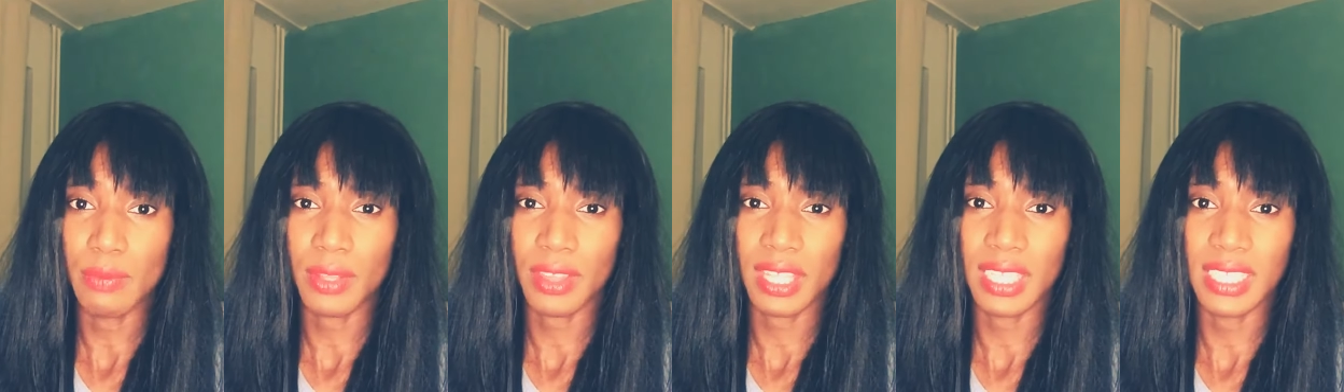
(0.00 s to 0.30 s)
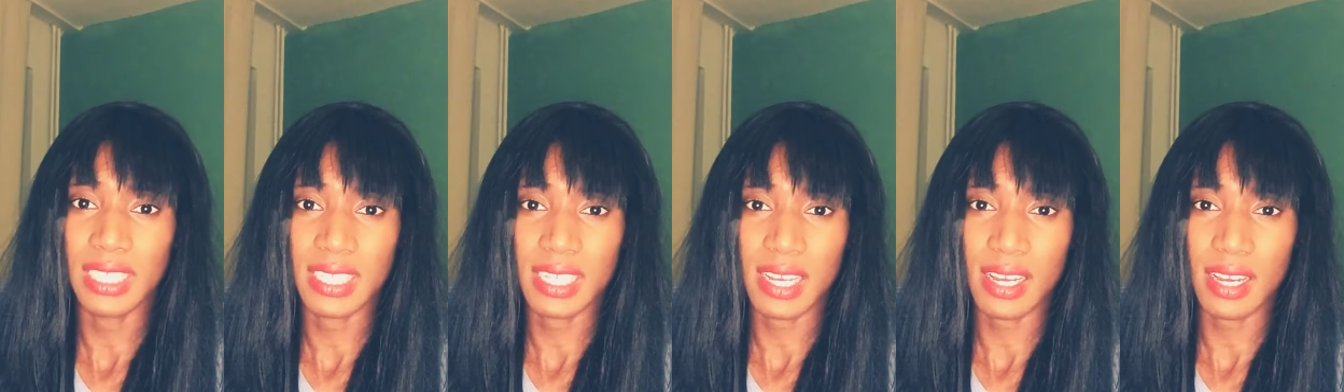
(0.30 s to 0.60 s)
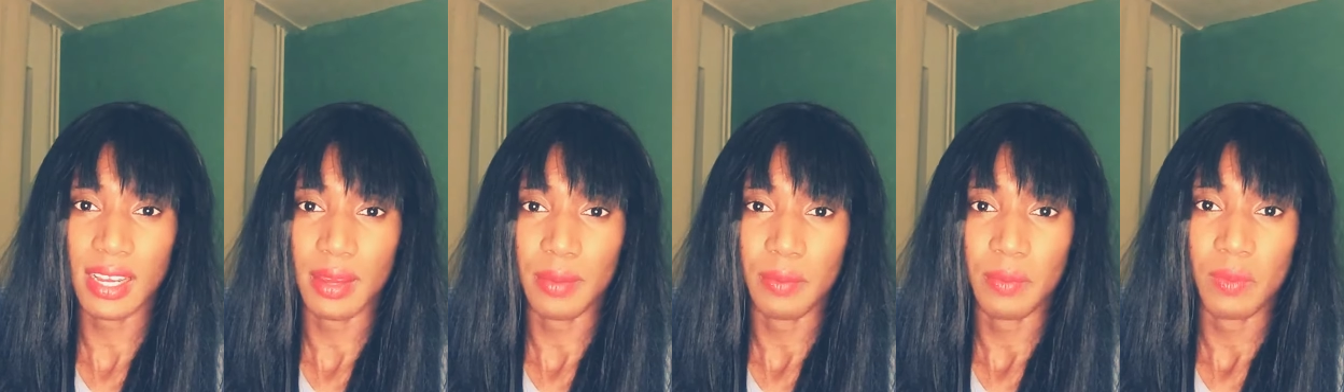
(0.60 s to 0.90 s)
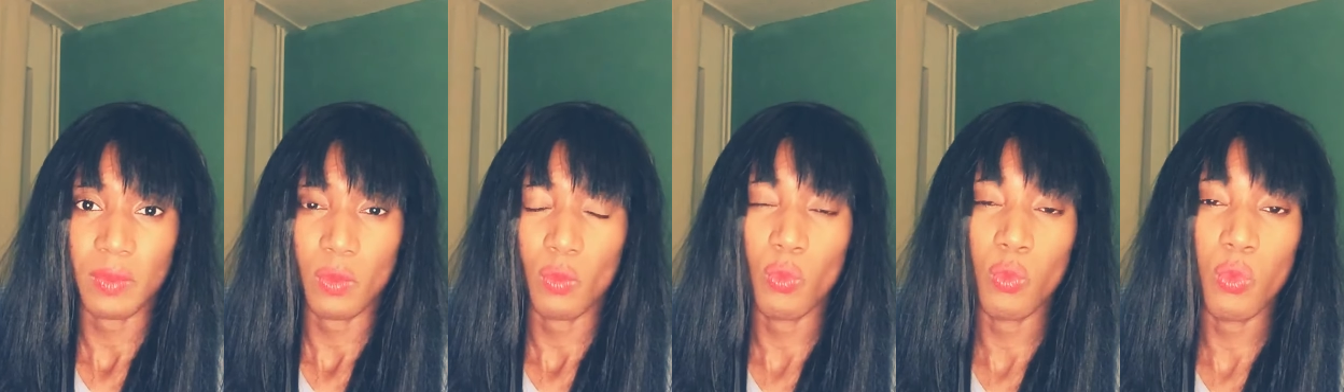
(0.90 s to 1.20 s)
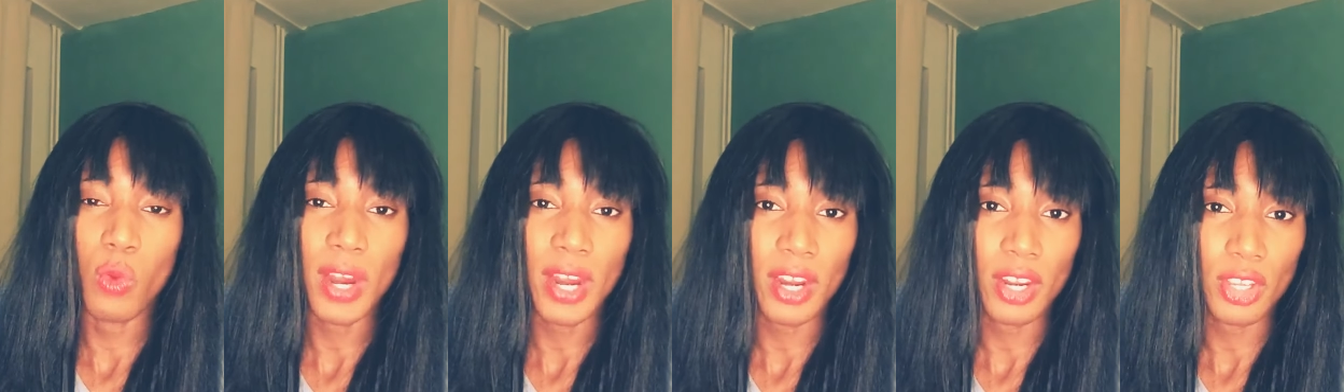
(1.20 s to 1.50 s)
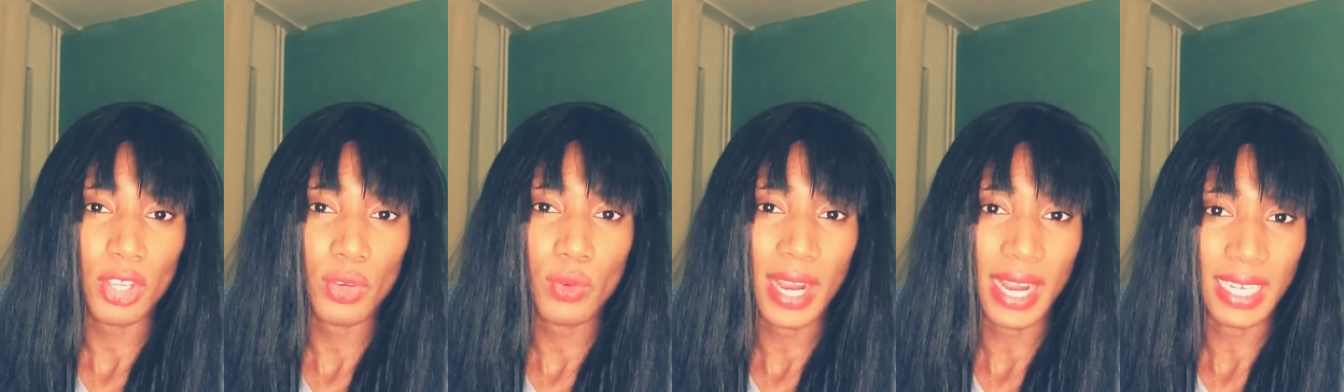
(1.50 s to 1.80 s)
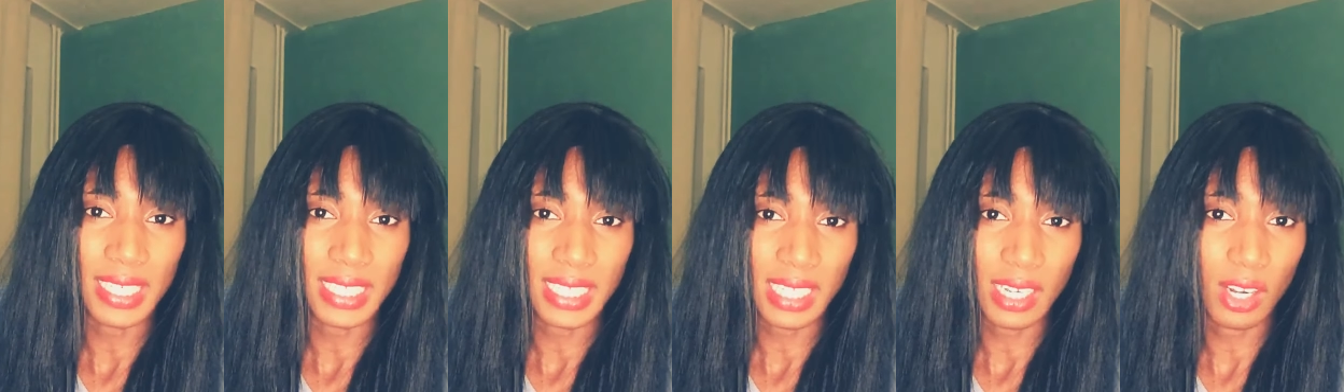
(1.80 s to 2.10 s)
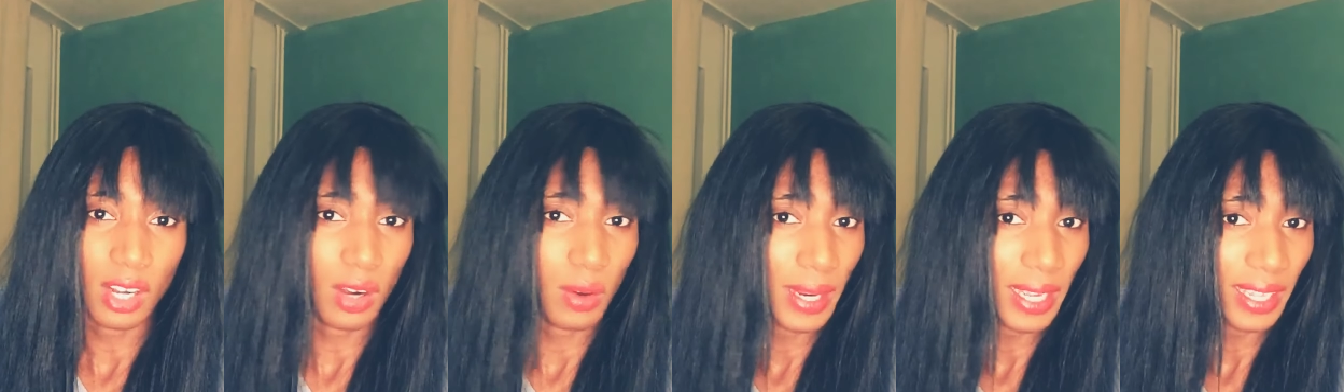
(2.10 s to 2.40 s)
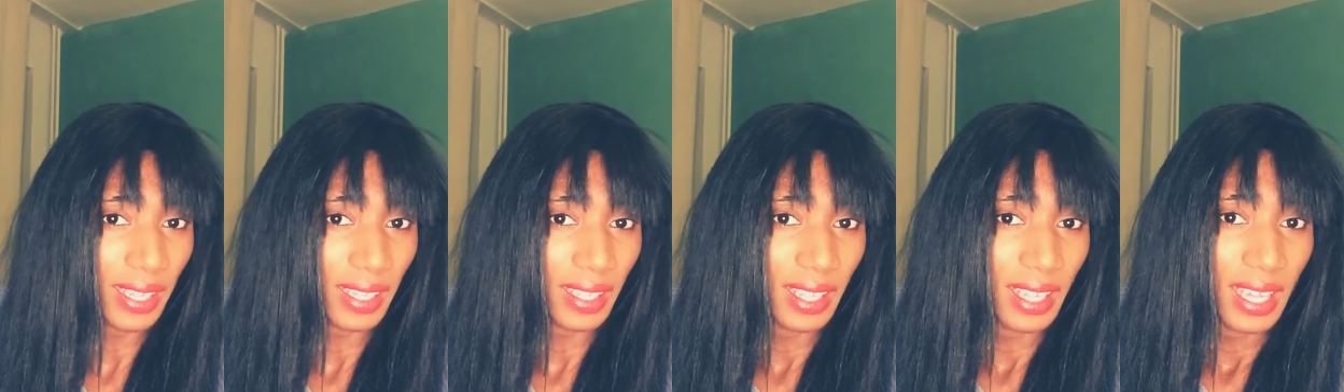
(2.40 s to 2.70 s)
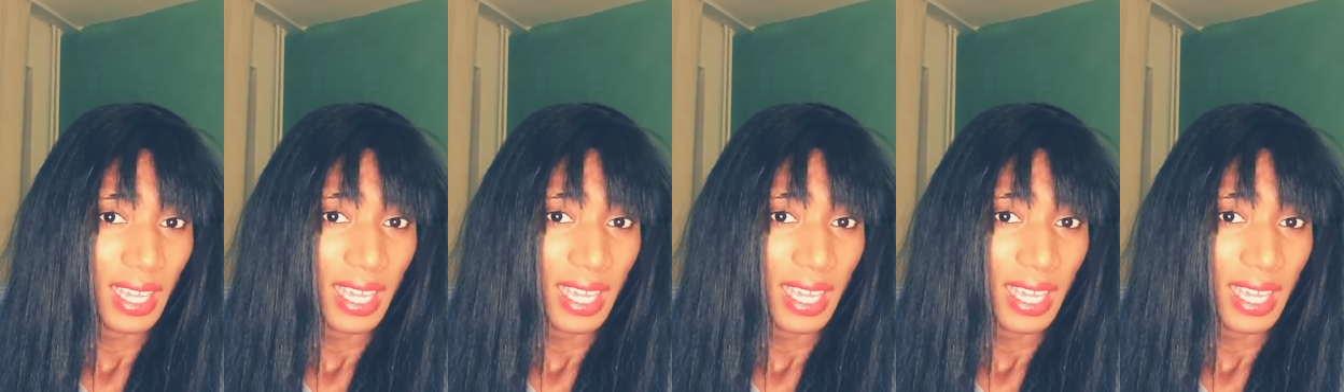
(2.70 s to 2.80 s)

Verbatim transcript: within the time where you guys are going.